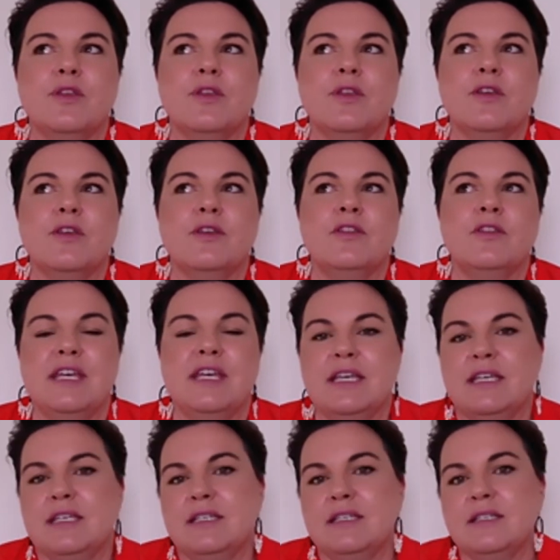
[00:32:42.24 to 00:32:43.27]

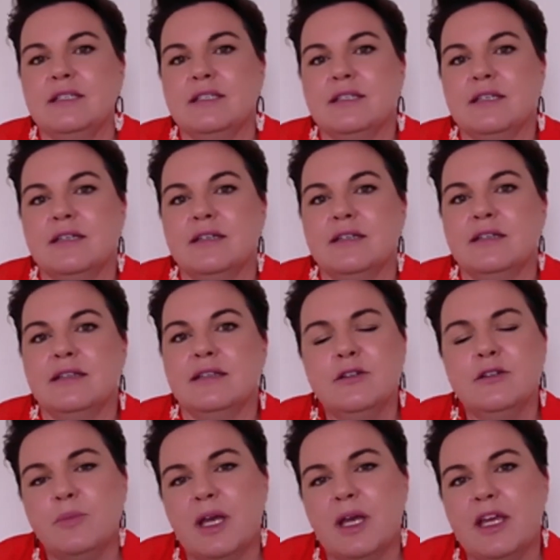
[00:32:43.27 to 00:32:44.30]
these little
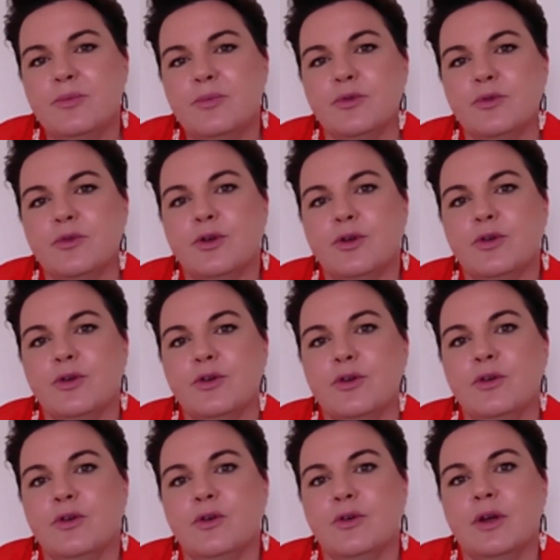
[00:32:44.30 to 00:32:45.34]
people
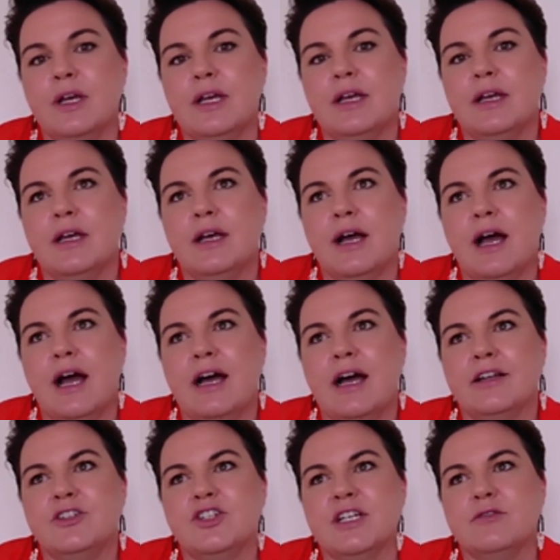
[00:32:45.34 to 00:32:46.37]
who are
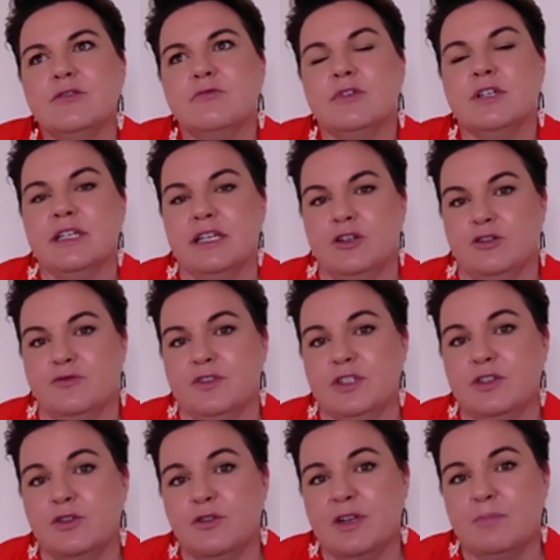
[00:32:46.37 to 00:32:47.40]
just reeling off
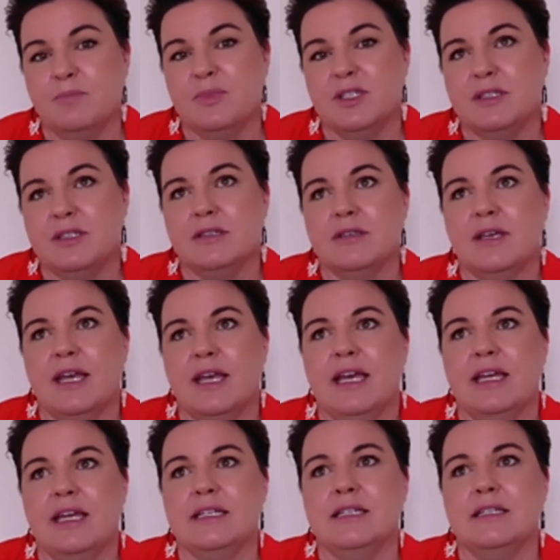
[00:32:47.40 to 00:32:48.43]
scripts
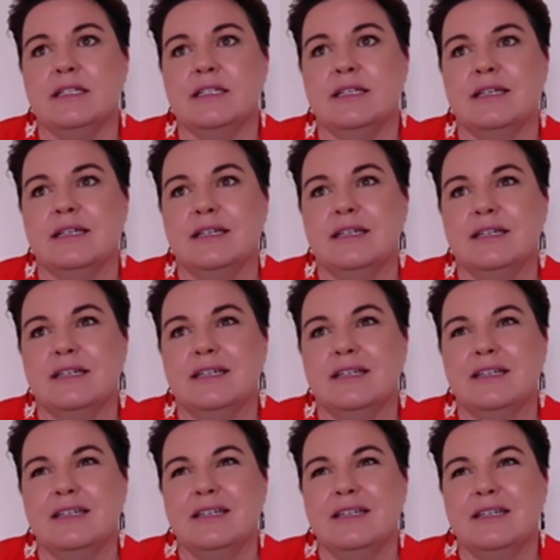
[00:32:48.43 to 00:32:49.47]
and
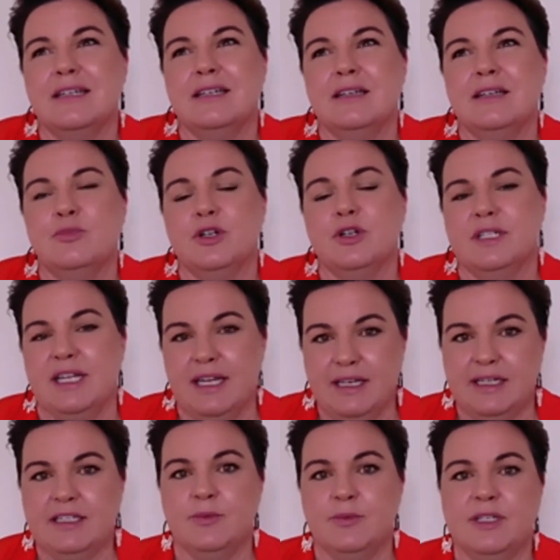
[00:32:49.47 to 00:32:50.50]
pretending
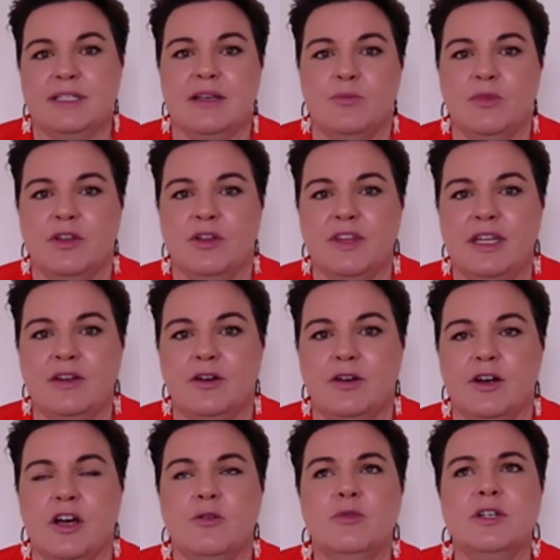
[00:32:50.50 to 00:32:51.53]
to be someone they're not.
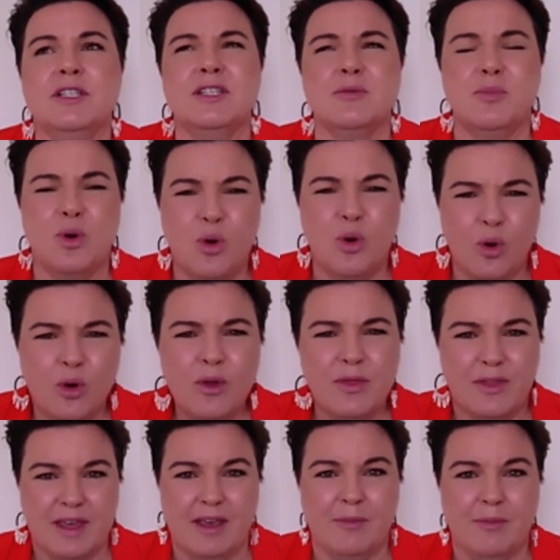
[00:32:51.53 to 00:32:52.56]
I want to support
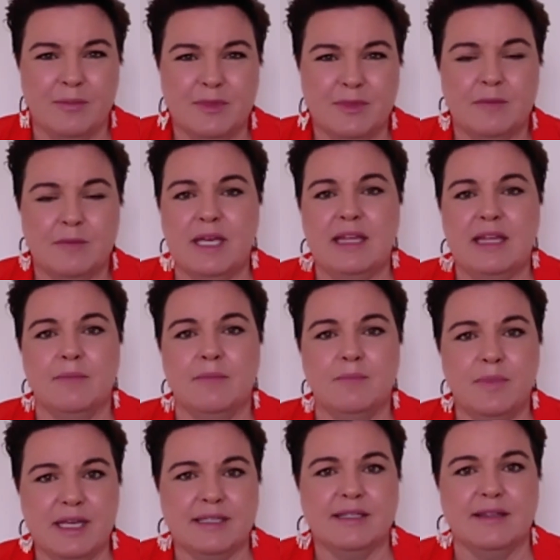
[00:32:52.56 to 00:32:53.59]
them to be the
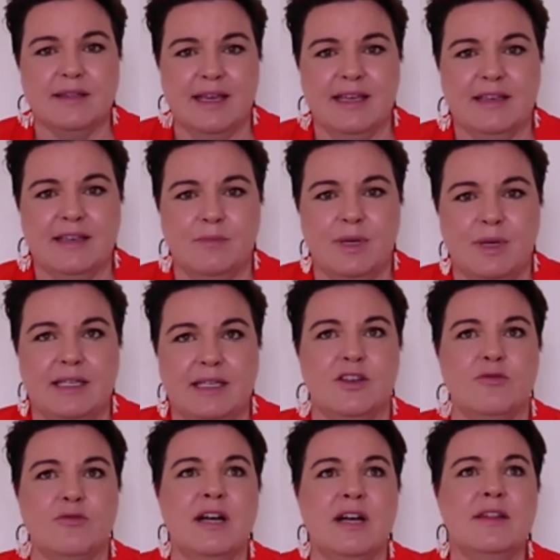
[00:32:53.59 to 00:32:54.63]
best that they can be. So
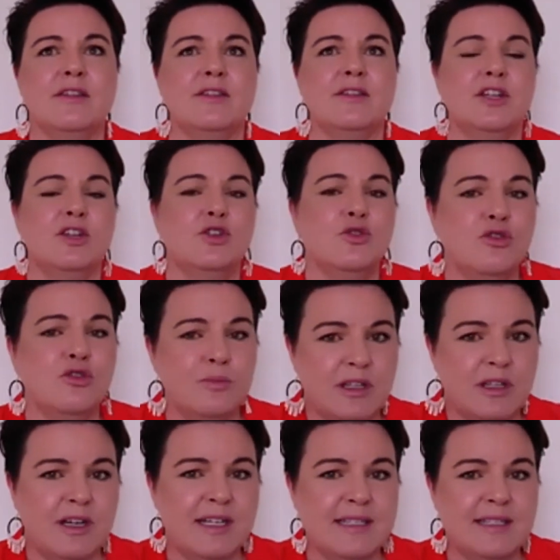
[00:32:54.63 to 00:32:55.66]
rather than
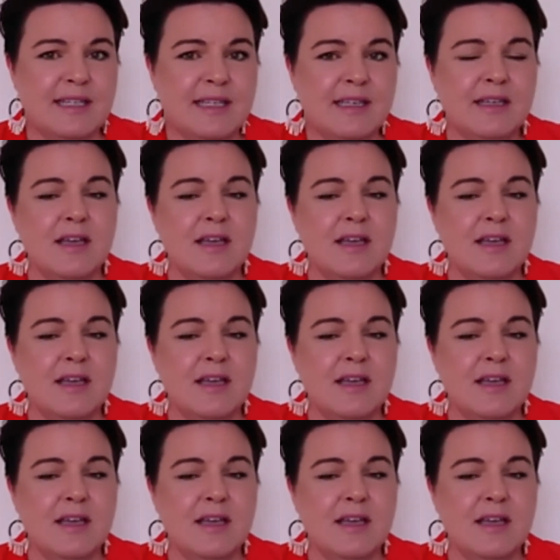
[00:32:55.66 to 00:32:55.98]
normalising,